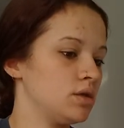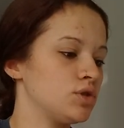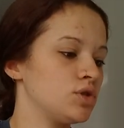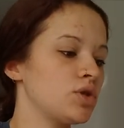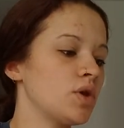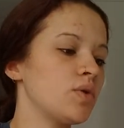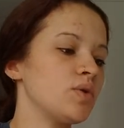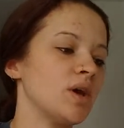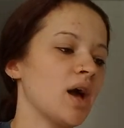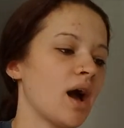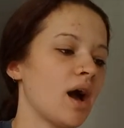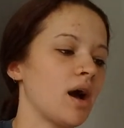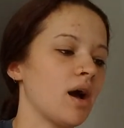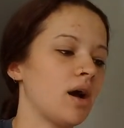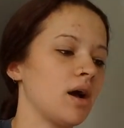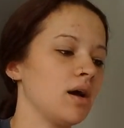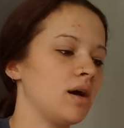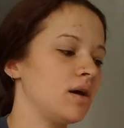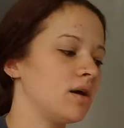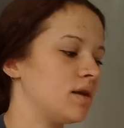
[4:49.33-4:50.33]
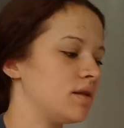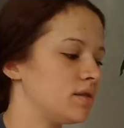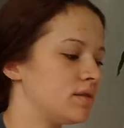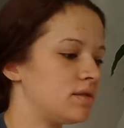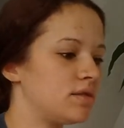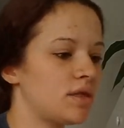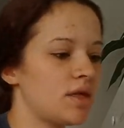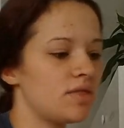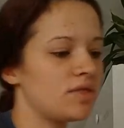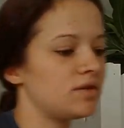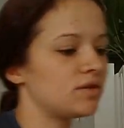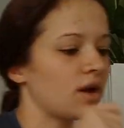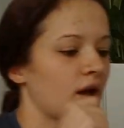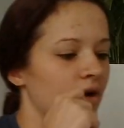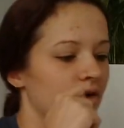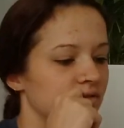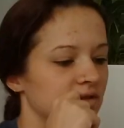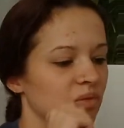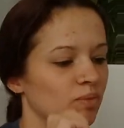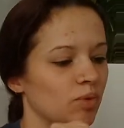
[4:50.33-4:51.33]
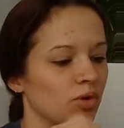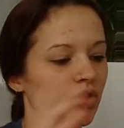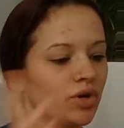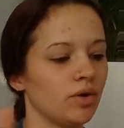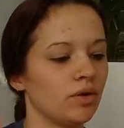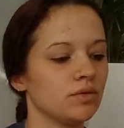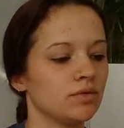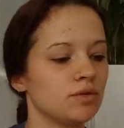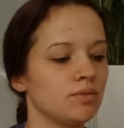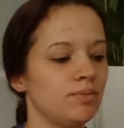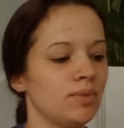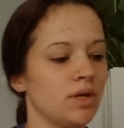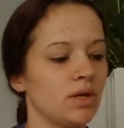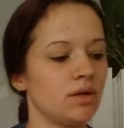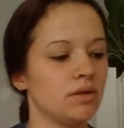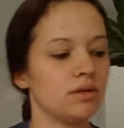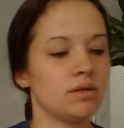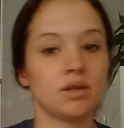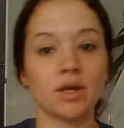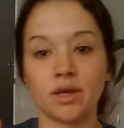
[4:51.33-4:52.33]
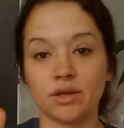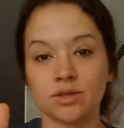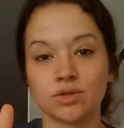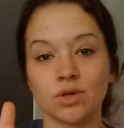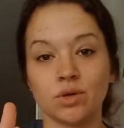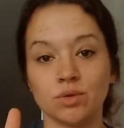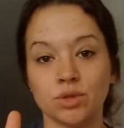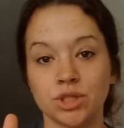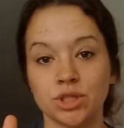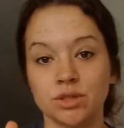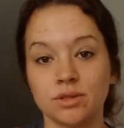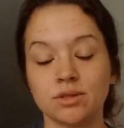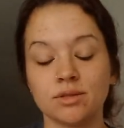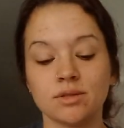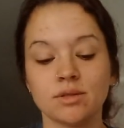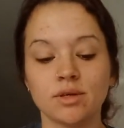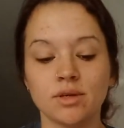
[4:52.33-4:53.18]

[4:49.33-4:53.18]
So yeah, then there I have some more notes, but thanks OGs.